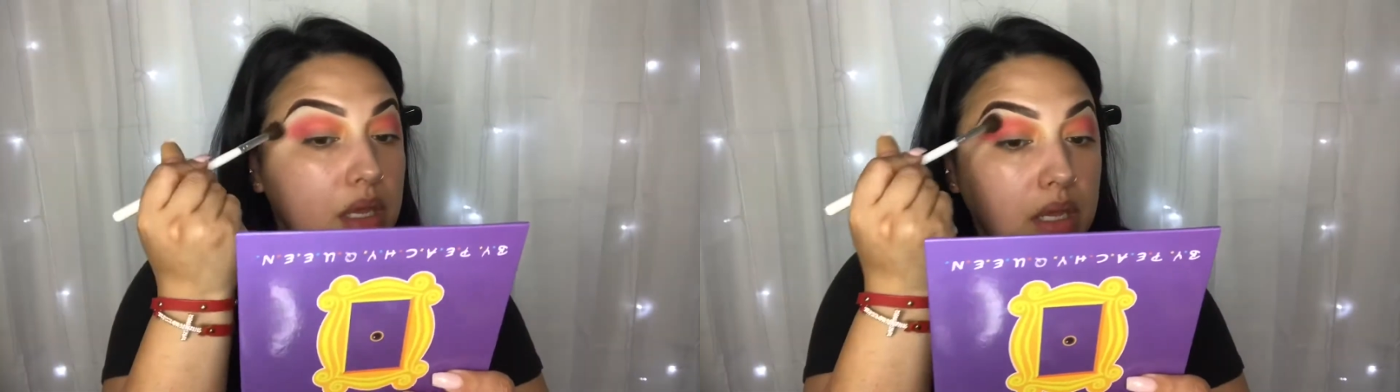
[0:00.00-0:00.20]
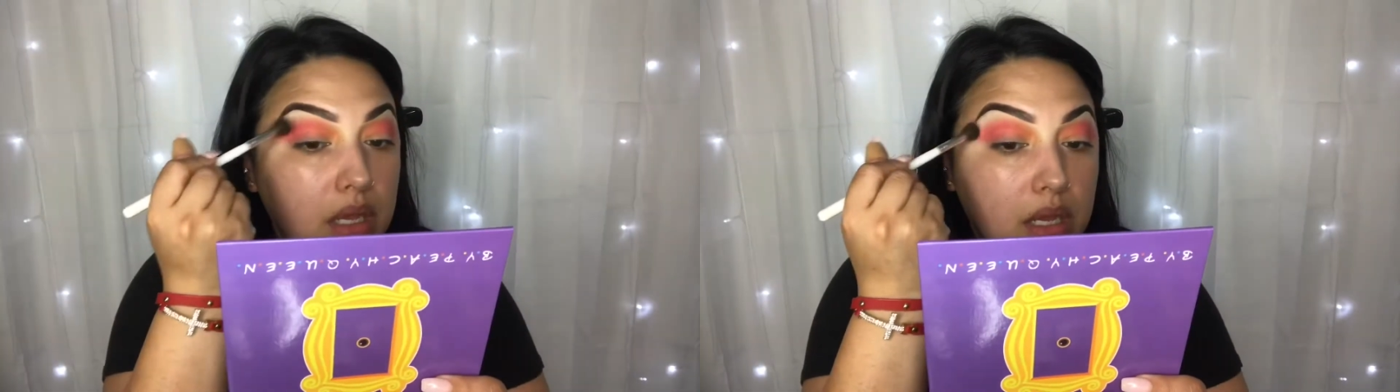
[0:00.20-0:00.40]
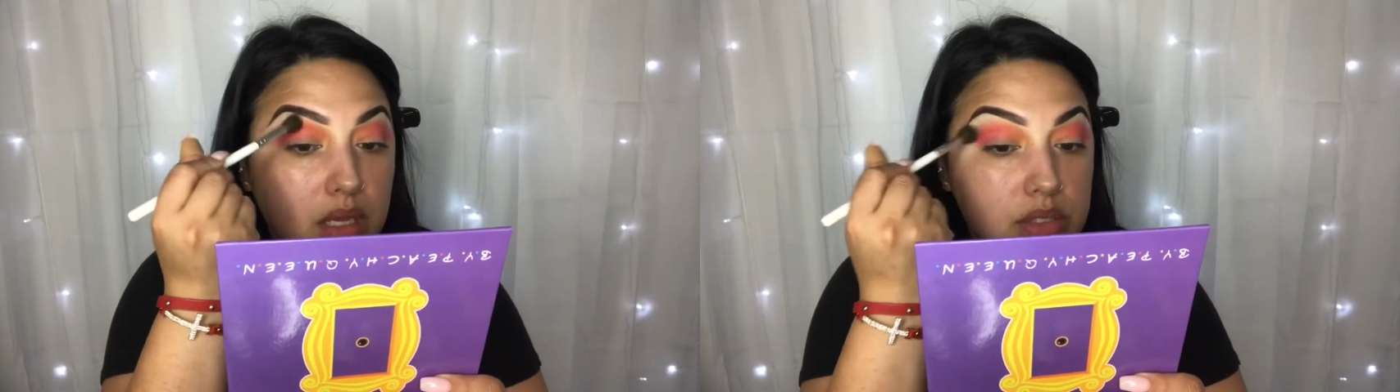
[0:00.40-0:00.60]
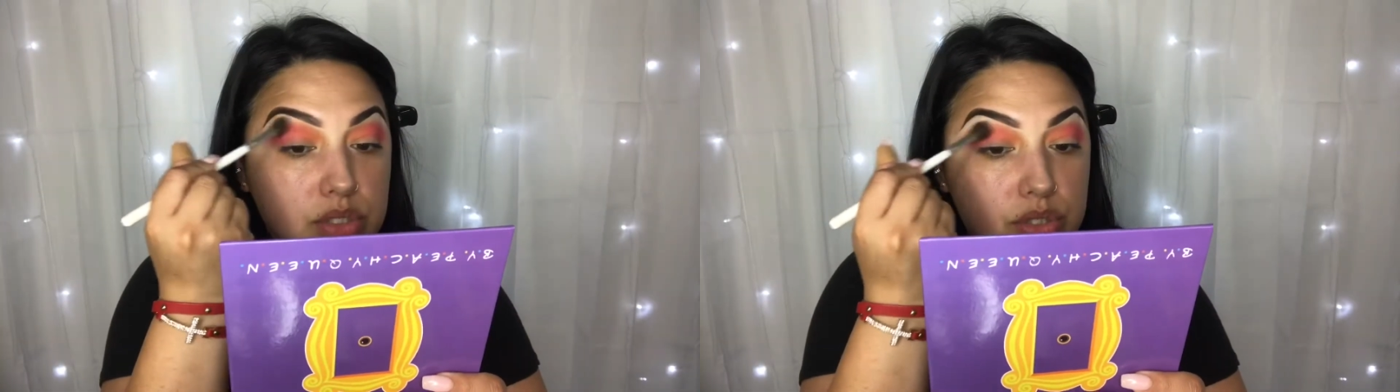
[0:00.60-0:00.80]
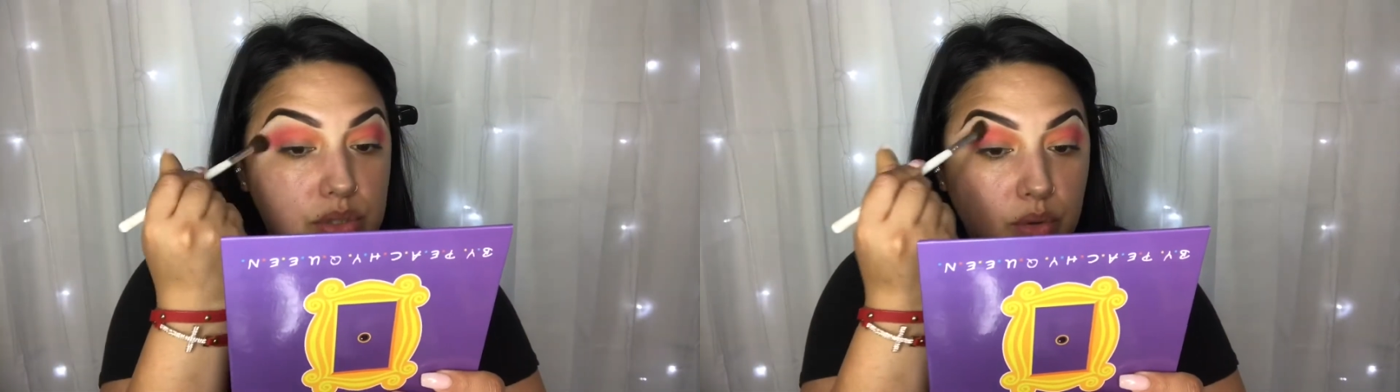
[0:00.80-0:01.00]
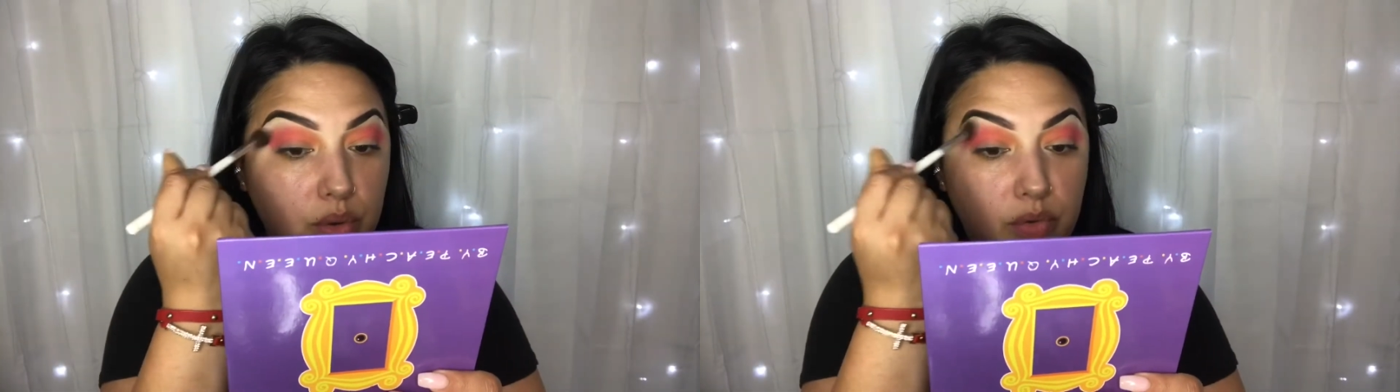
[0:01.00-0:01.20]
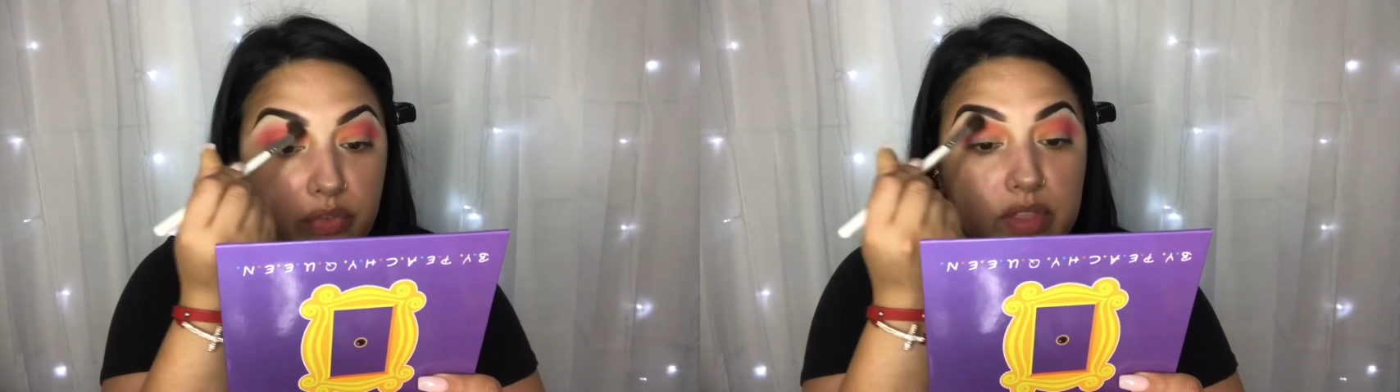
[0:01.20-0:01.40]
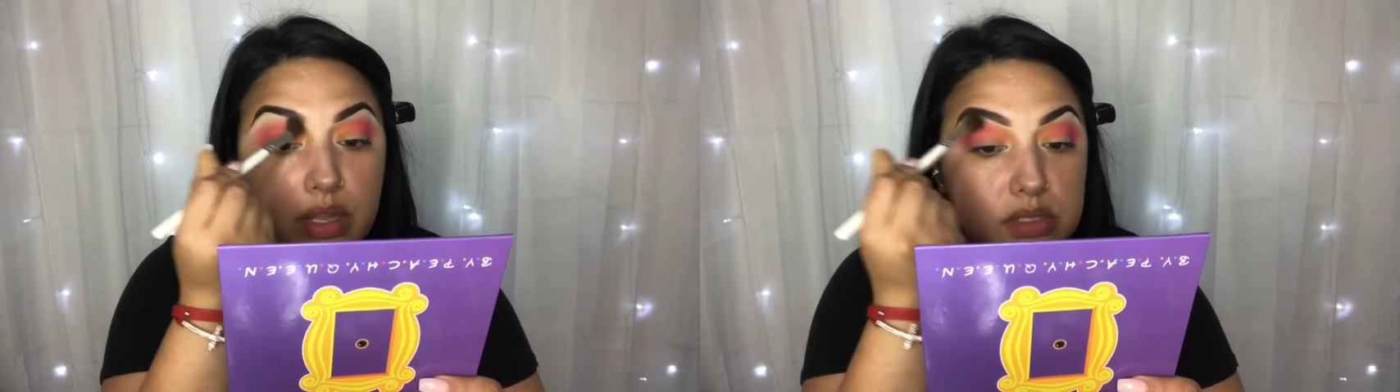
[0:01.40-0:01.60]
and just go over
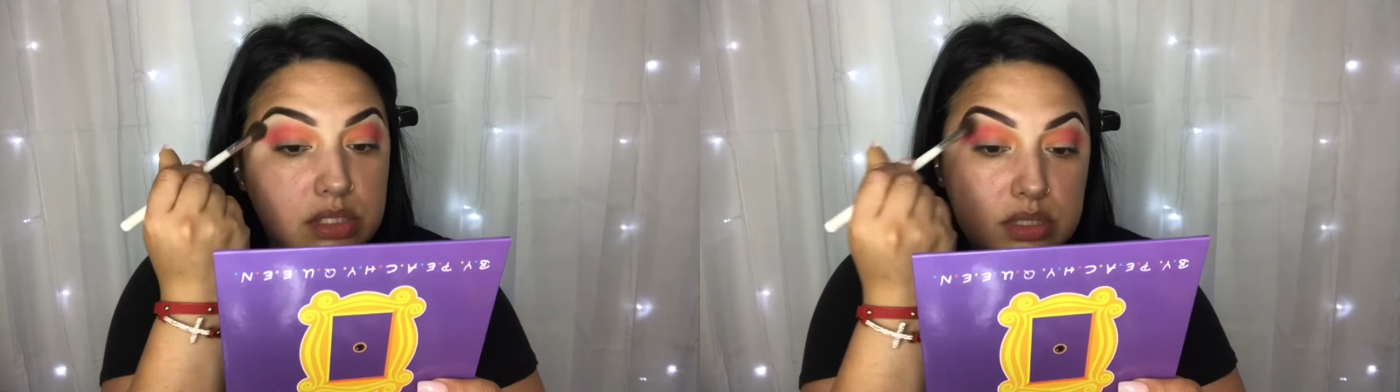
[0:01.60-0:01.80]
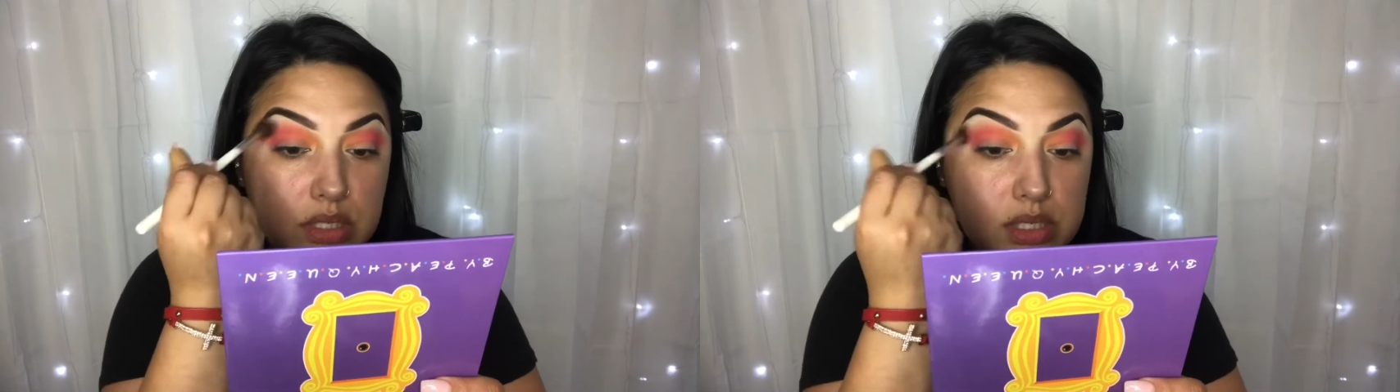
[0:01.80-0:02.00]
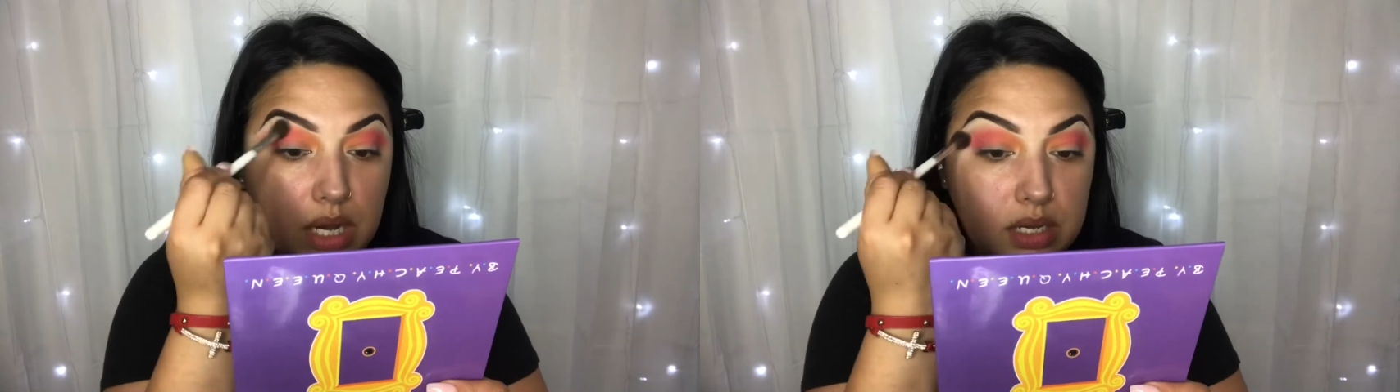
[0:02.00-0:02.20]
that just a tiny